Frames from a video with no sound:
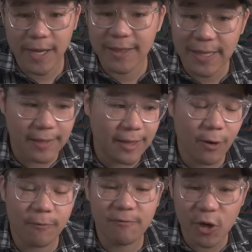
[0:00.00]
I think they
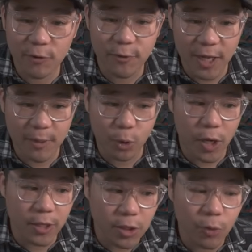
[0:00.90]
are very forgettable.
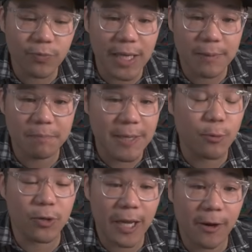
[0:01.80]
I don't think
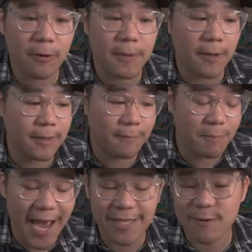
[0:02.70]
people care about the
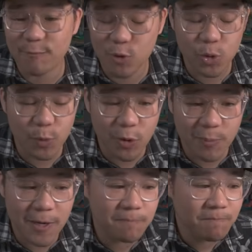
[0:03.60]
past and future
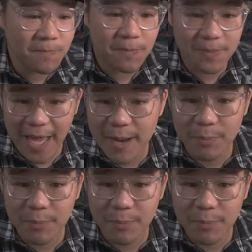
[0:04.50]
Pokemon that